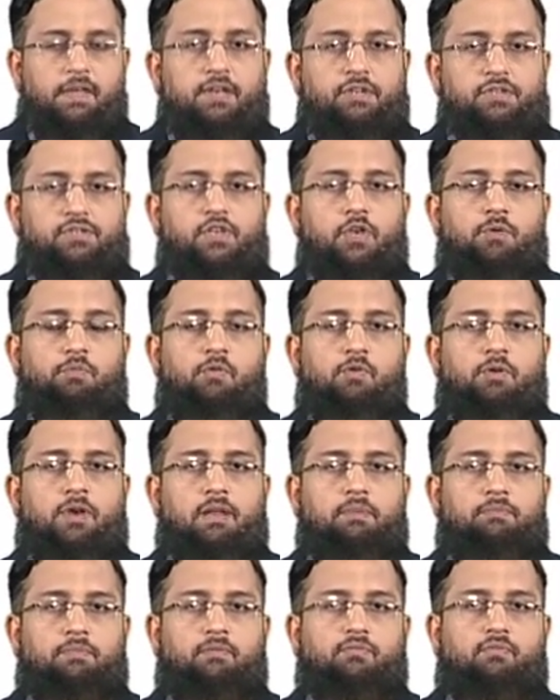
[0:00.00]
CPU
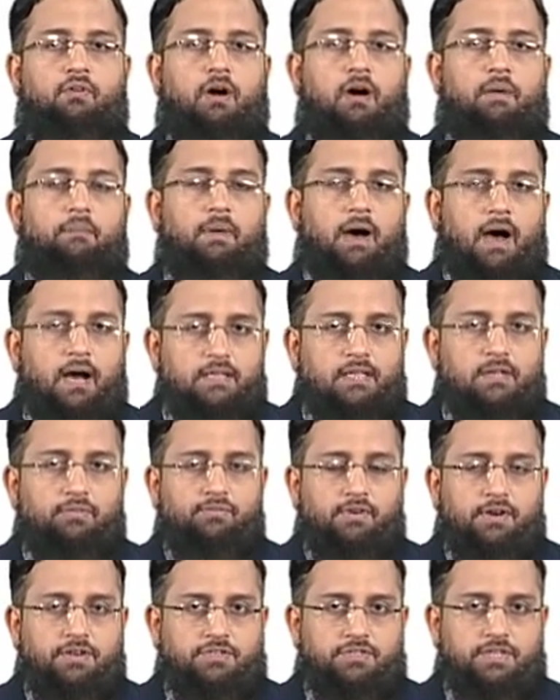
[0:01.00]
can perform other
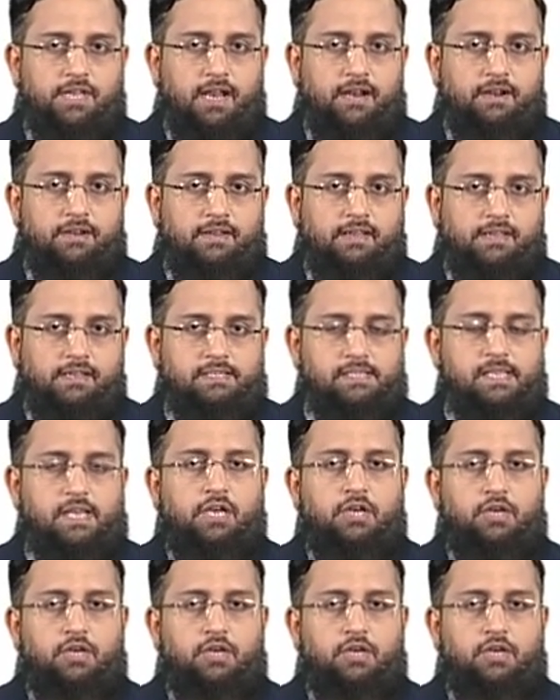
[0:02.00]
functionalities